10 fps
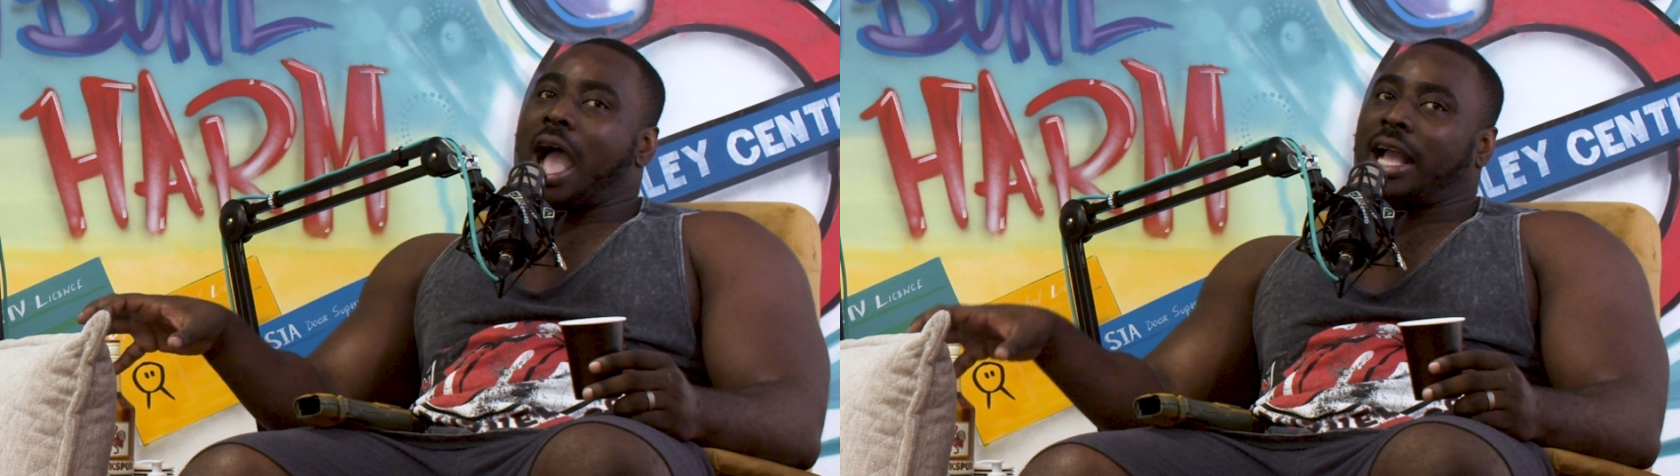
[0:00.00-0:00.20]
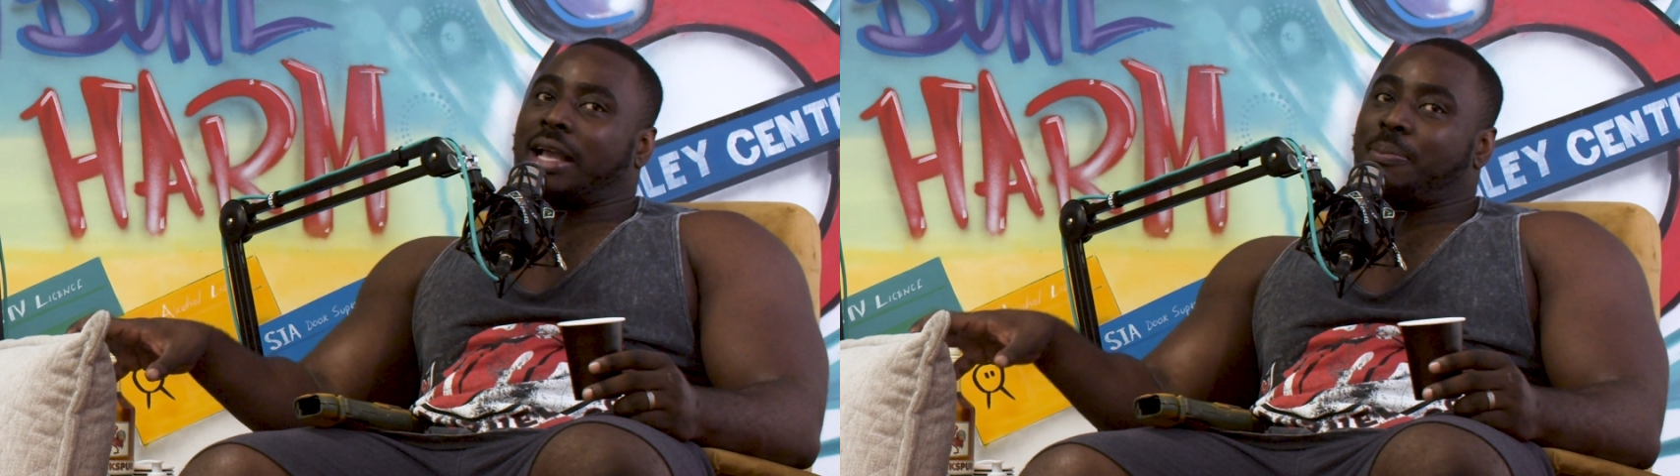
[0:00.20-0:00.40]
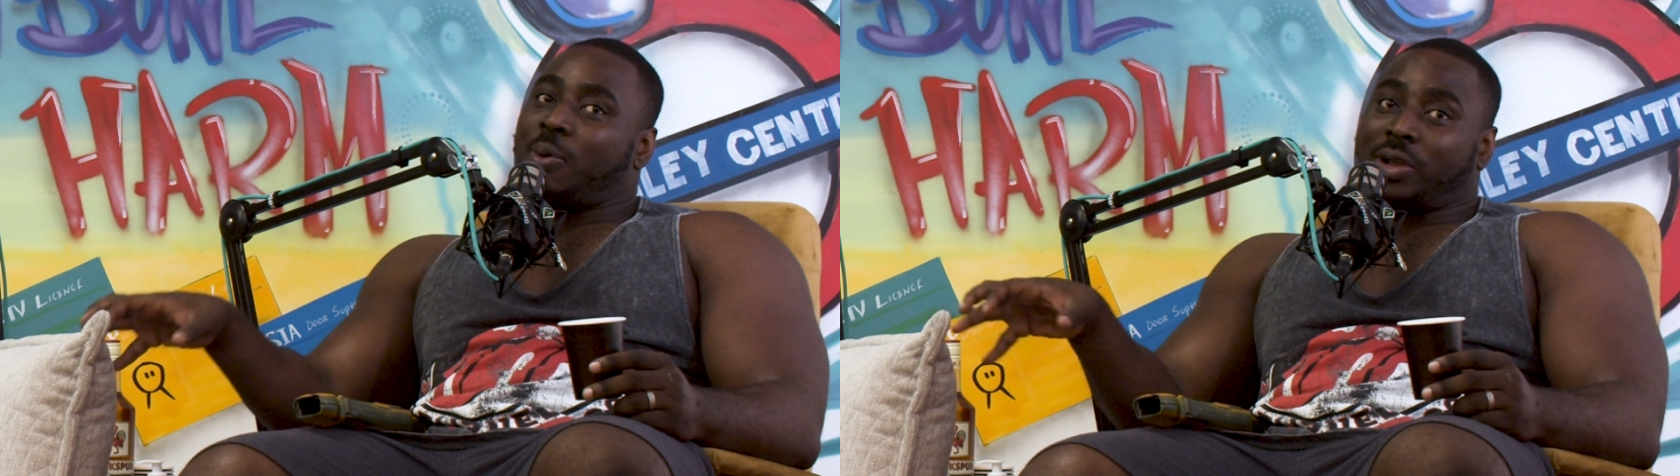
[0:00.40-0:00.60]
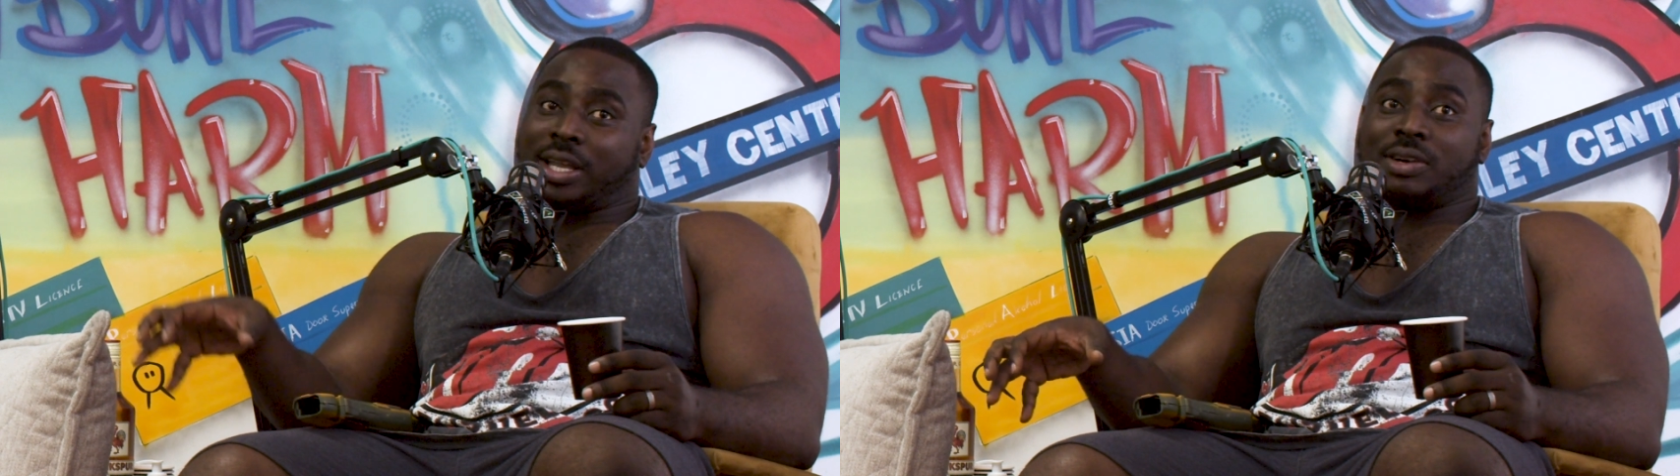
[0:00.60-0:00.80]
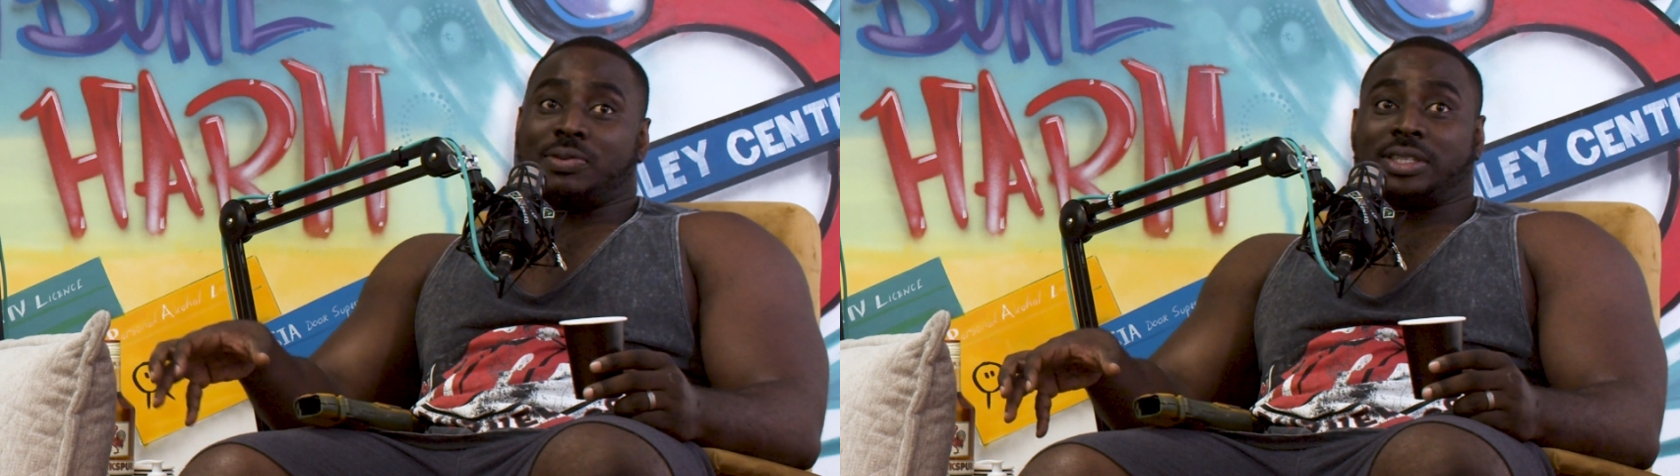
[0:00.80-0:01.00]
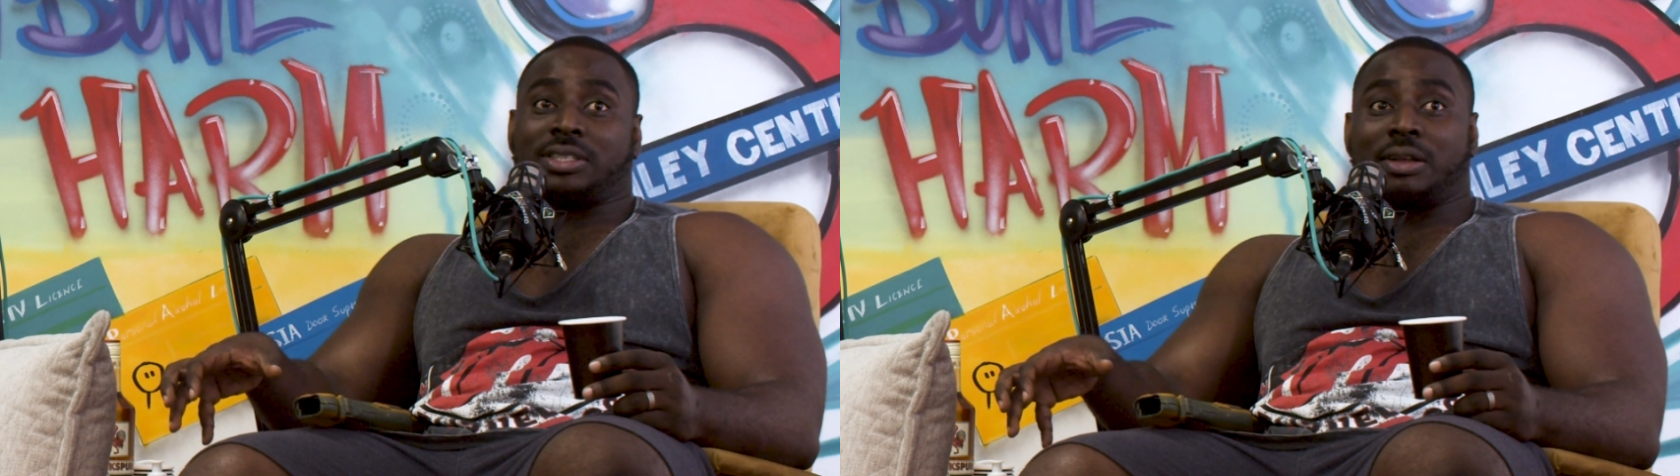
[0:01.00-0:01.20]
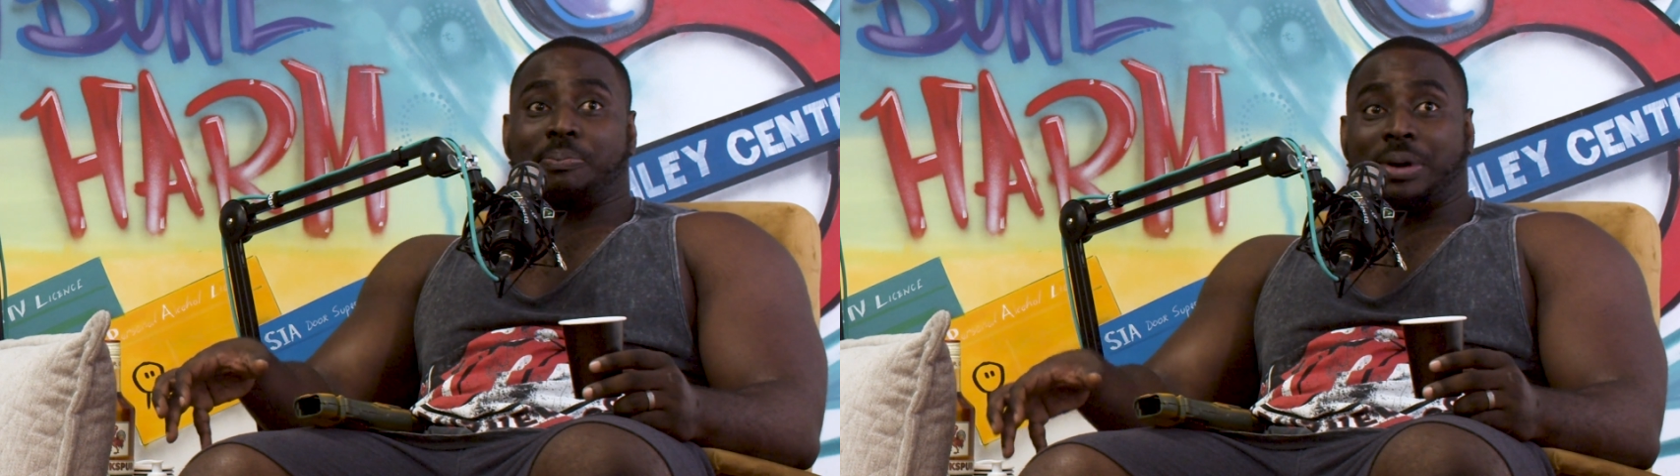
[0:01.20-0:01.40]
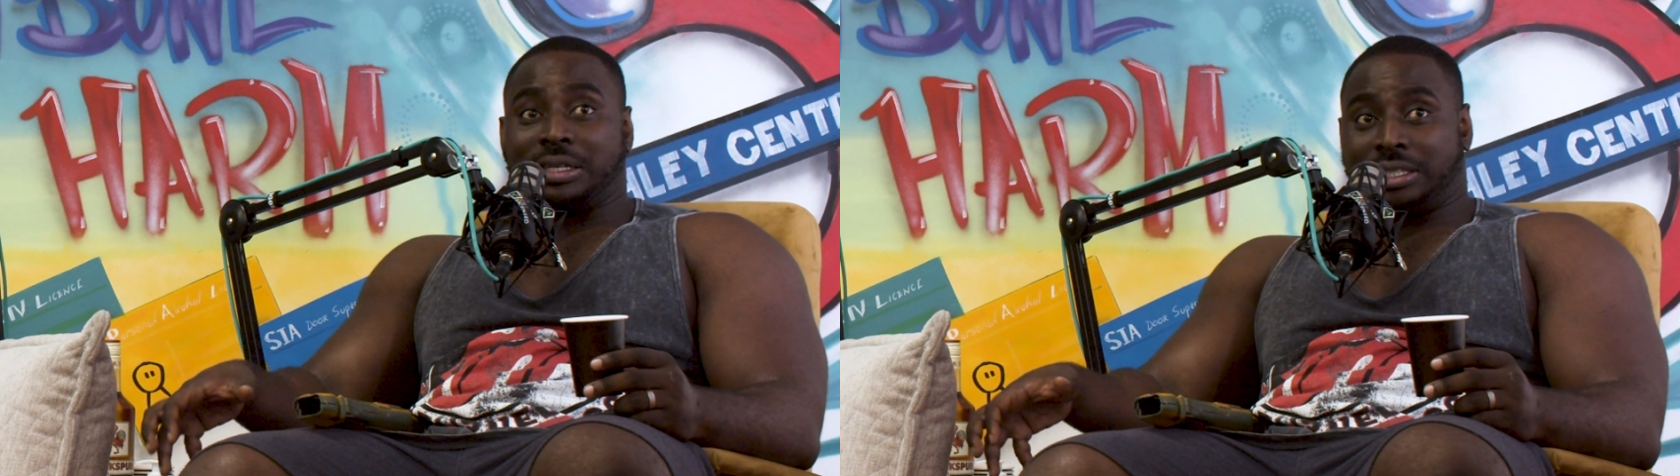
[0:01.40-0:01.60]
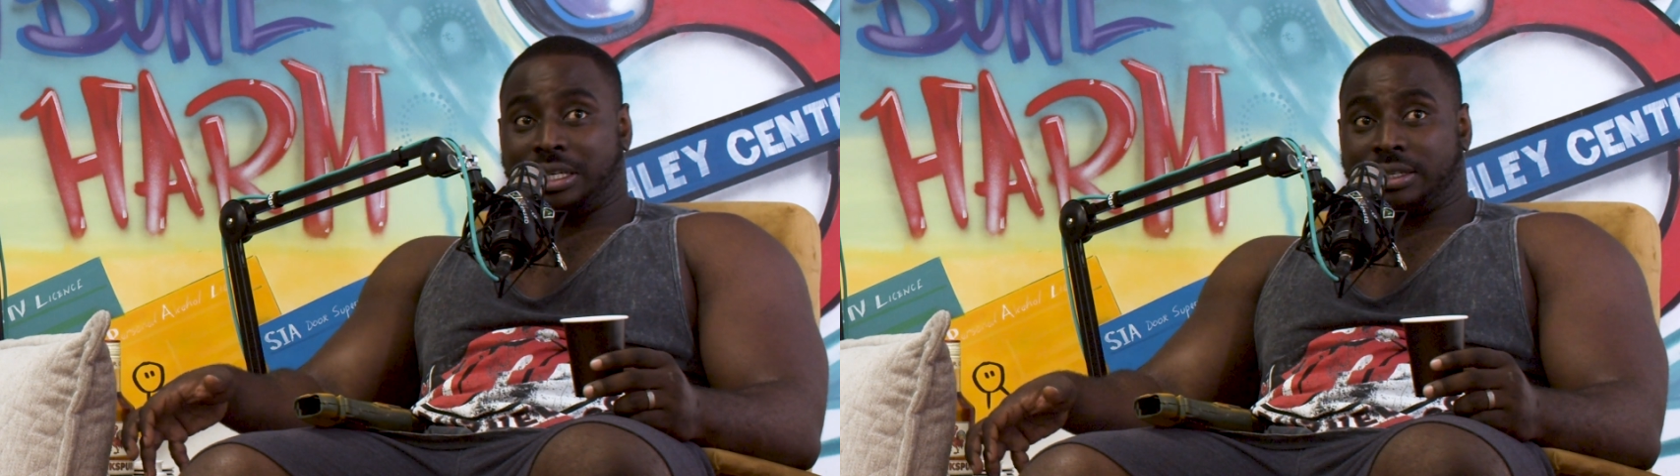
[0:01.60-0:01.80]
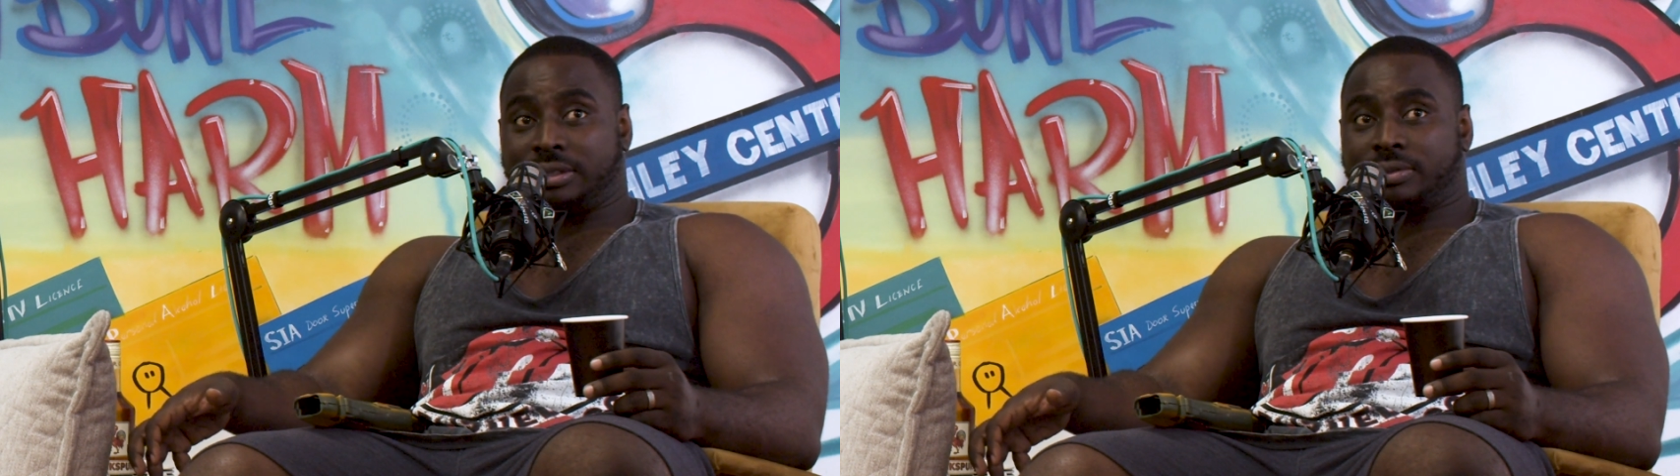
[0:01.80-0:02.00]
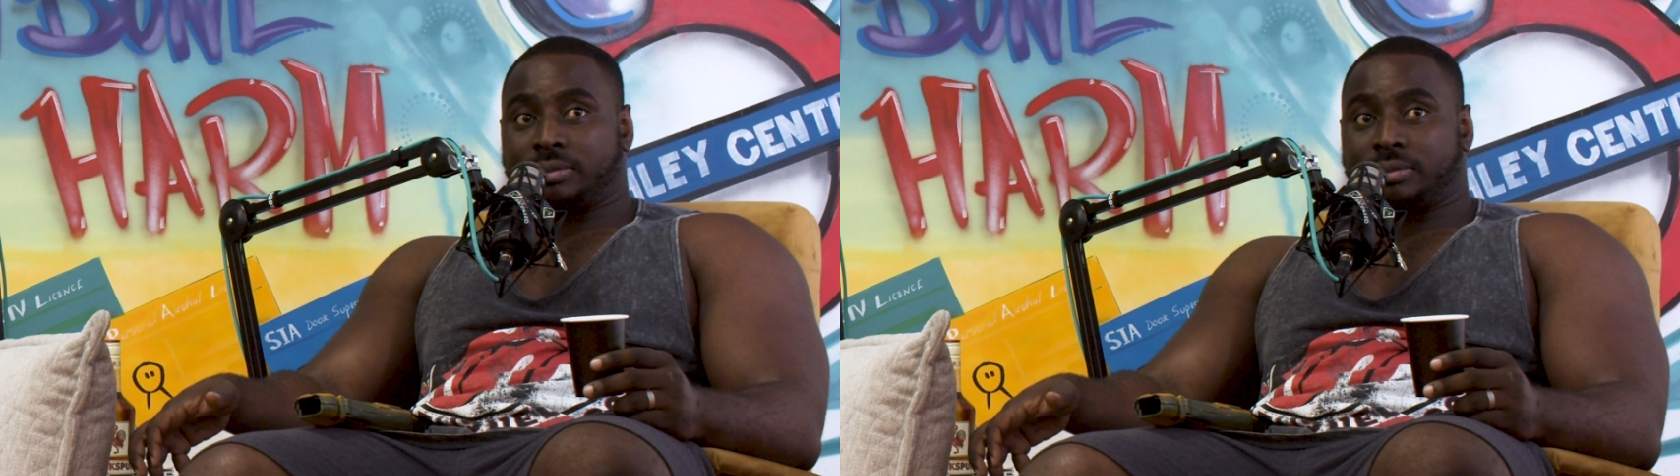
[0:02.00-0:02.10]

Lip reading: I can pocket the rest of the budget.